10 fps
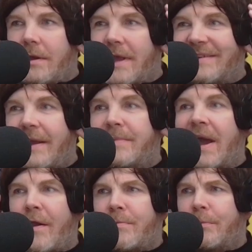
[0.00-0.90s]
Yeah, Damon
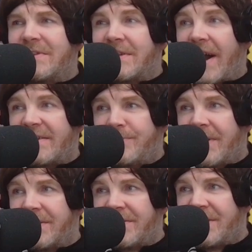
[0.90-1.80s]
Herriman was cast
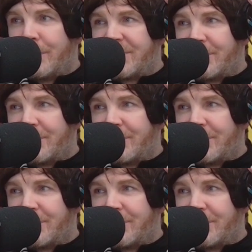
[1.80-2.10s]
because he'd also